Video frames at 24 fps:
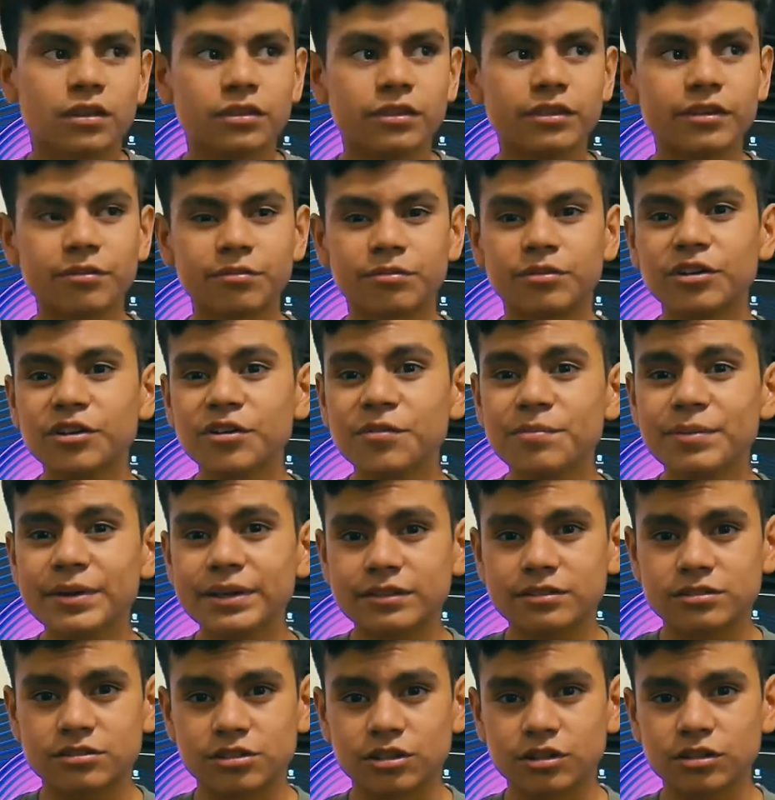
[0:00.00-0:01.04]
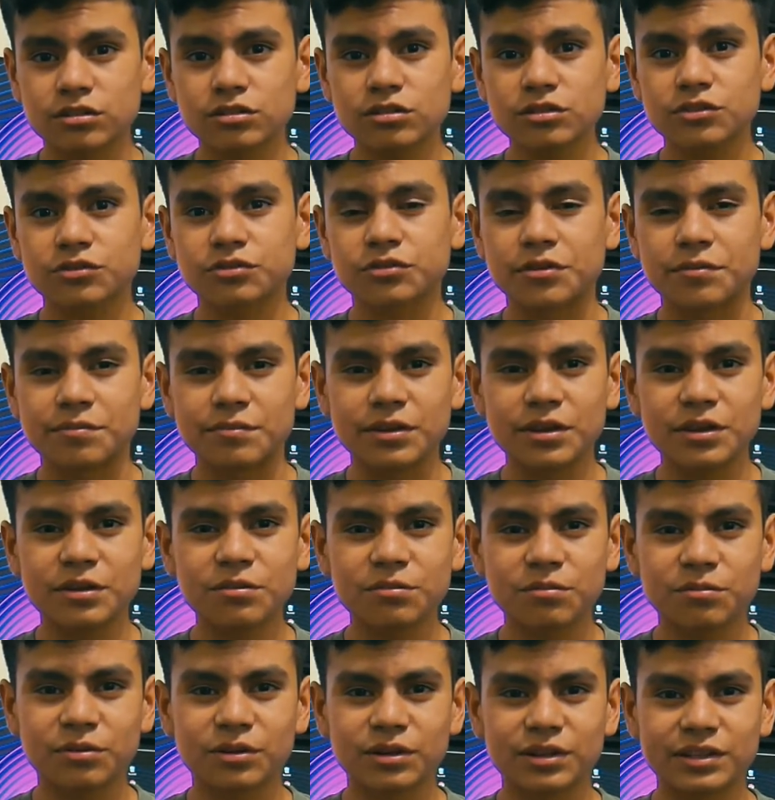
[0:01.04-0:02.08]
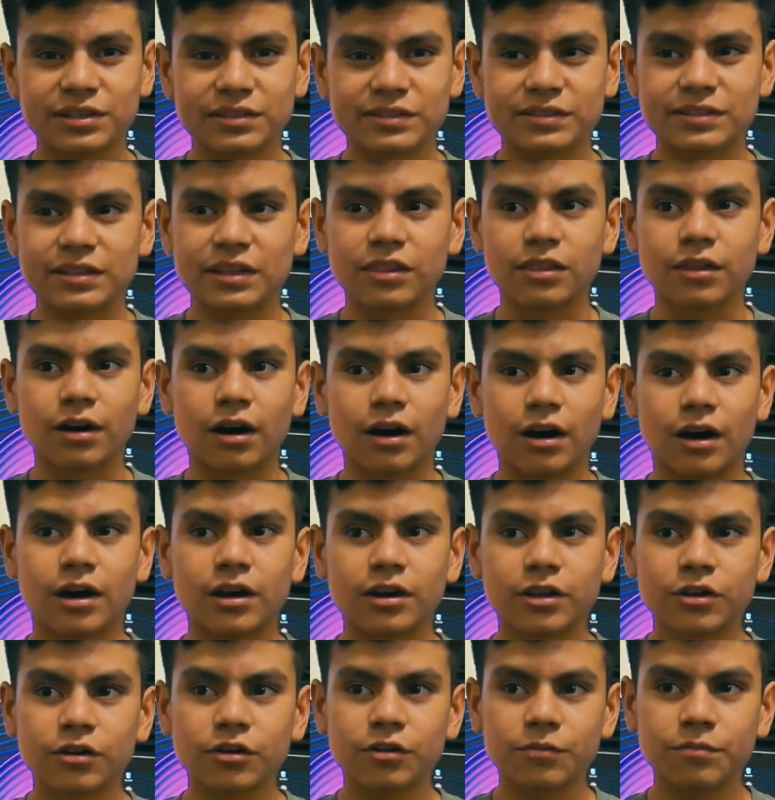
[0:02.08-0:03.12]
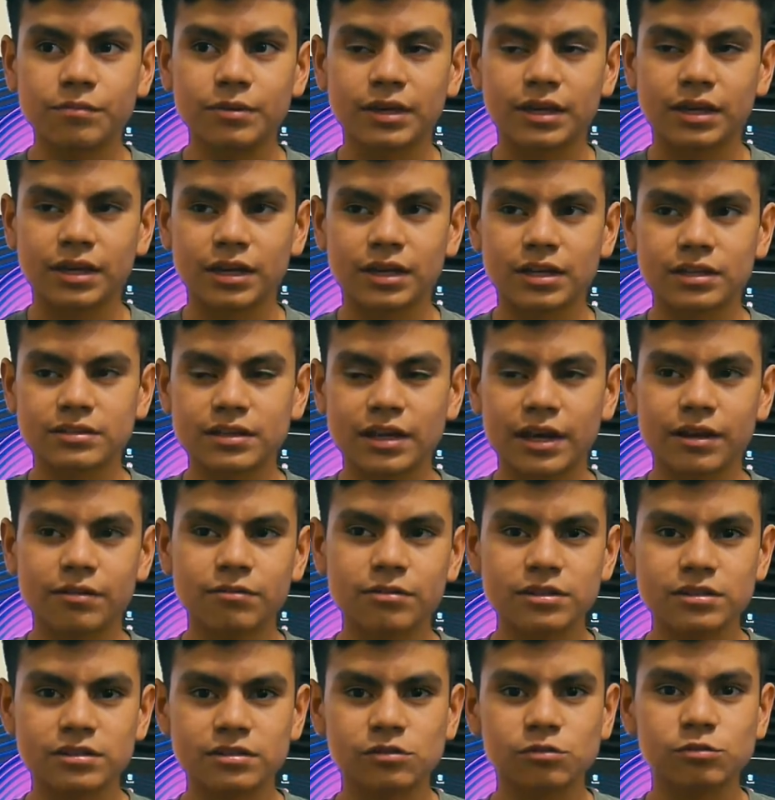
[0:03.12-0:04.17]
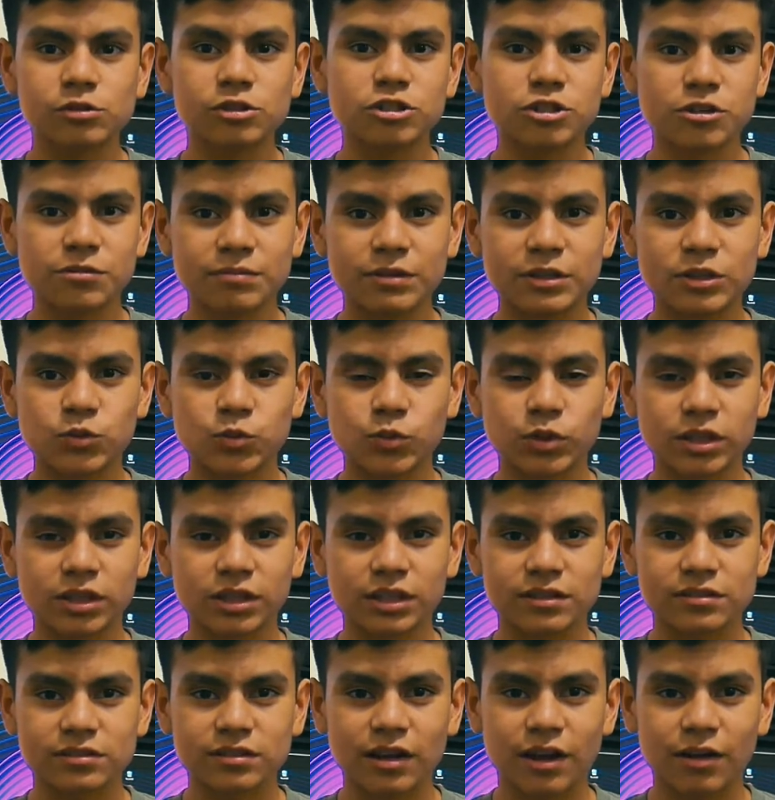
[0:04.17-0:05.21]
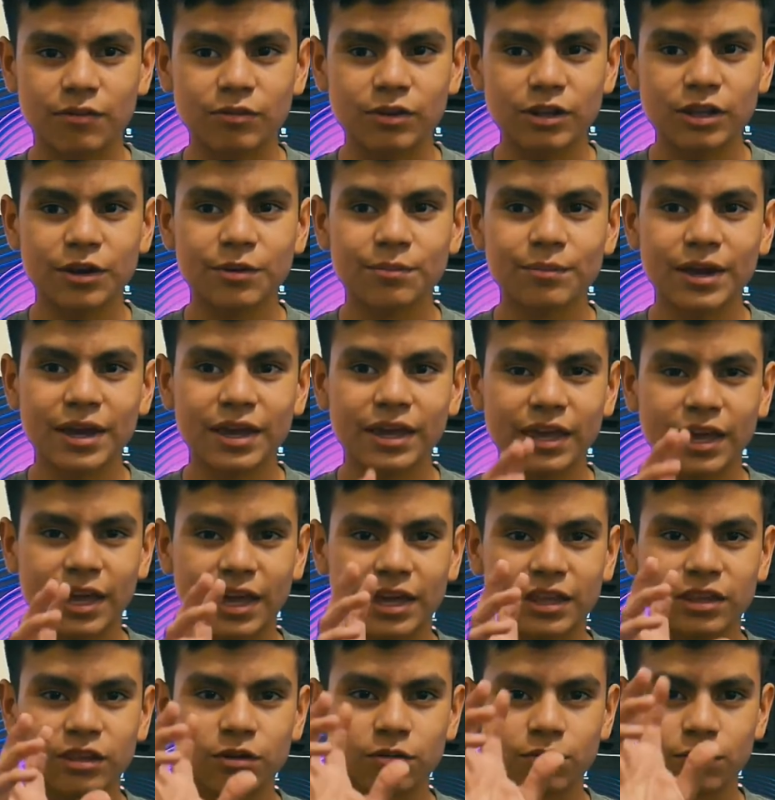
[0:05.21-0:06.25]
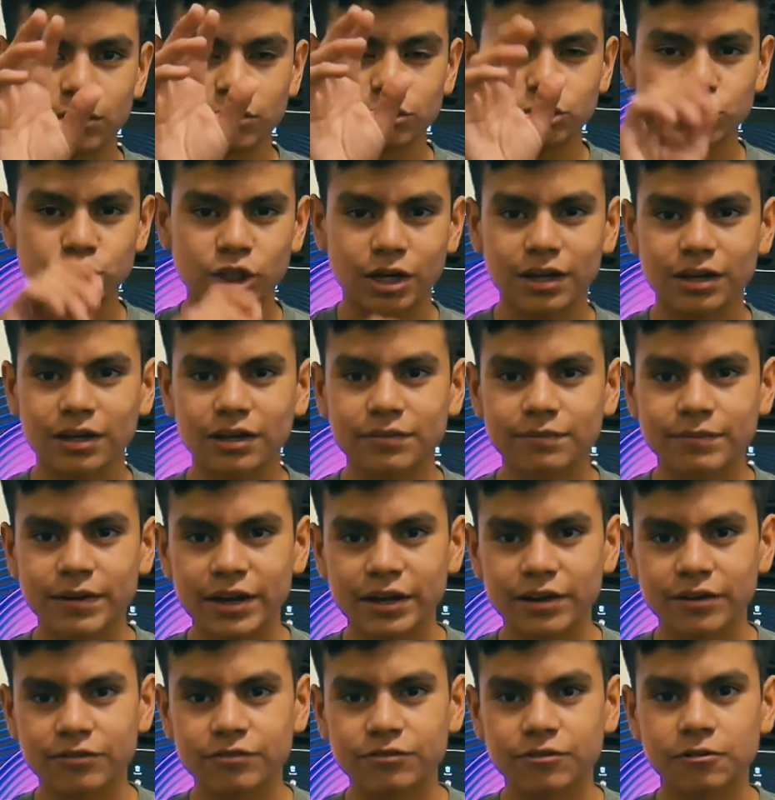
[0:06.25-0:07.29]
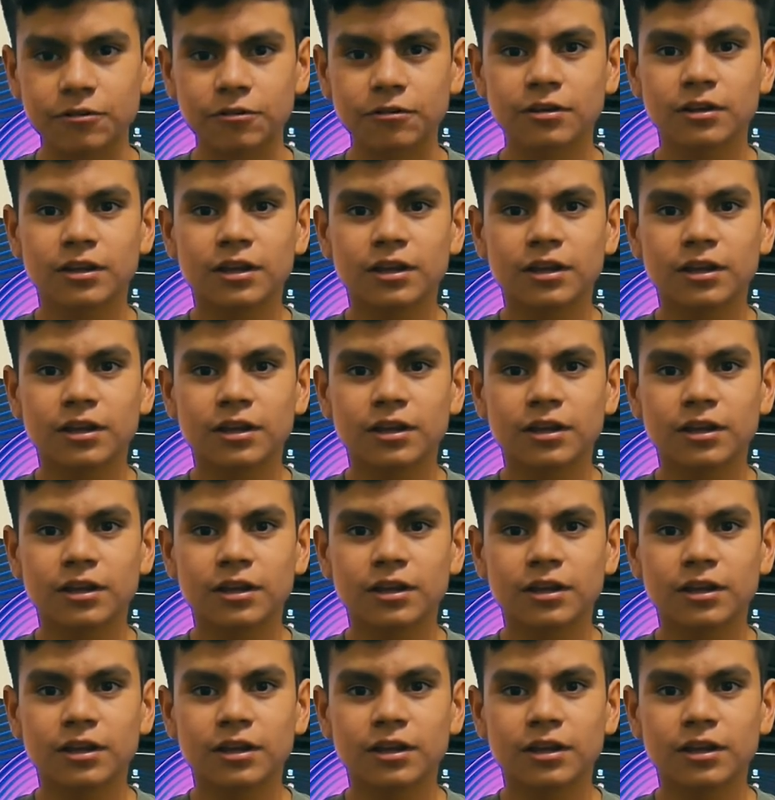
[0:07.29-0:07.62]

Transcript: The real big struggles for me was the audio, because I was switching between this lavalier mic and the Rode shotgun microphone.